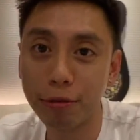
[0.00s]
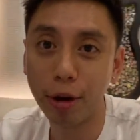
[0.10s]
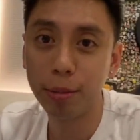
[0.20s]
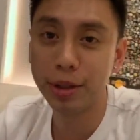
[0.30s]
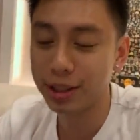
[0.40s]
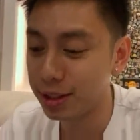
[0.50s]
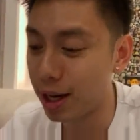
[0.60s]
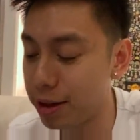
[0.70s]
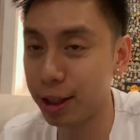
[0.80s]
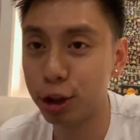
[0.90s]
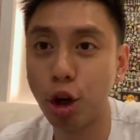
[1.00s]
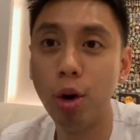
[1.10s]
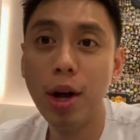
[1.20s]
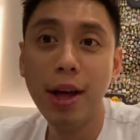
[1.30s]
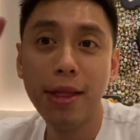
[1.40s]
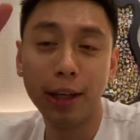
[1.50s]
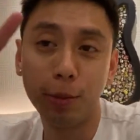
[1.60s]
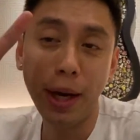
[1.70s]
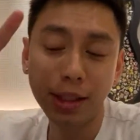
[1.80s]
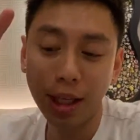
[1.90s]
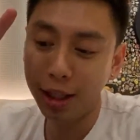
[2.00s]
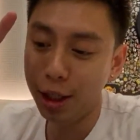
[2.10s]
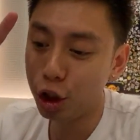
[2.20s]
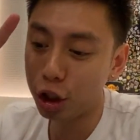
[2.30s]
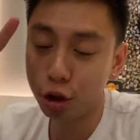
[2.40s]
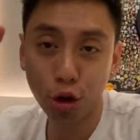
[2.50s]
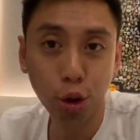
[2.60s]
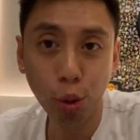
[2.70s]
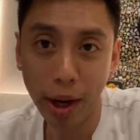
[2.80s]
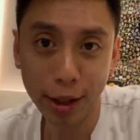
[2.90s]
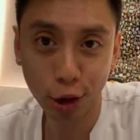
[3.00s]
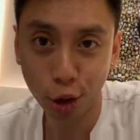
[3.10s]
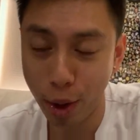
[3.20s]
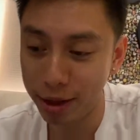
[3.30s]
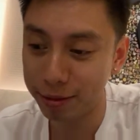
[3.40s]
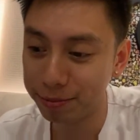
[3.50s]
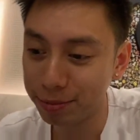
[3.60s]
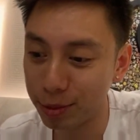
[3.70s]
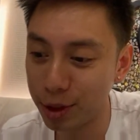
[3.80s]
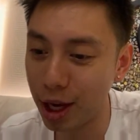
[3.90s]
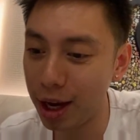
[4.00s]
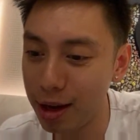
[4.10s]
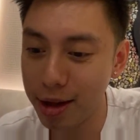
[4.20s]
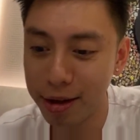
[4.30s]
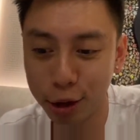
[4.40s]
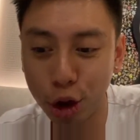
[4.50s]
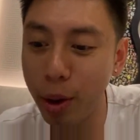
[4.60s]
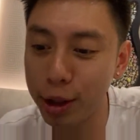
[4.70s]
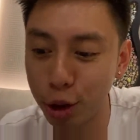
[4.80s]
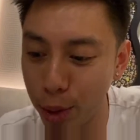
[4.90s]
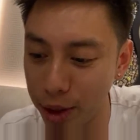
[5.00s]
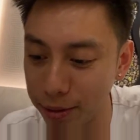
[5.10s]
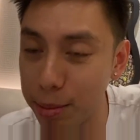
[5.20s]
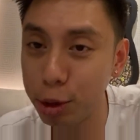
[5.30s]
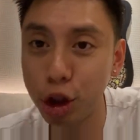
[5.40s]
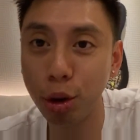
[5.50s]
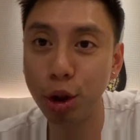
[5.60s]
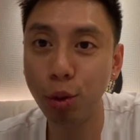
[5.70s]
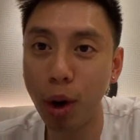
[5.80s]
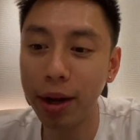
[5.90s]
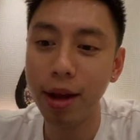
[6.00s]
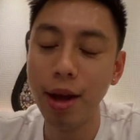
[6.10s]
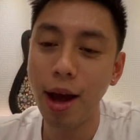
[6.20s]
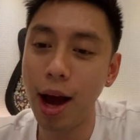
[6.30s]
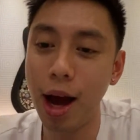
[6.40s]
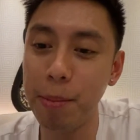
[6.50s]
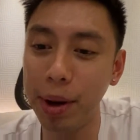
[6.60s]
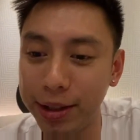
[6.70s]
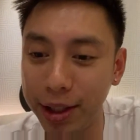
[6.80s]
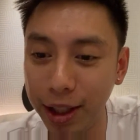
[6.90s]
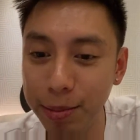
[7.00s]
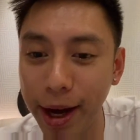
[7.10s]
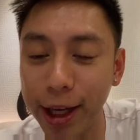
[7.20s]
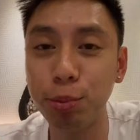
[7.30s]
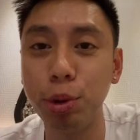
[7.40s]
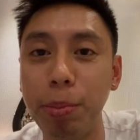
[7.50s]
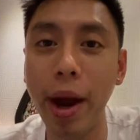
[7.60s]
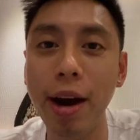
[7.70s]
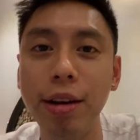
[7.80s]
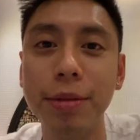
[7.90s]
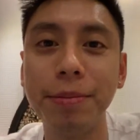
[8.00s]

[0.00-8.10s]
from this entire thing. So there's basically just two ways to win. Okay, there's two ways to win. Let me show you what uh, my team has prepared.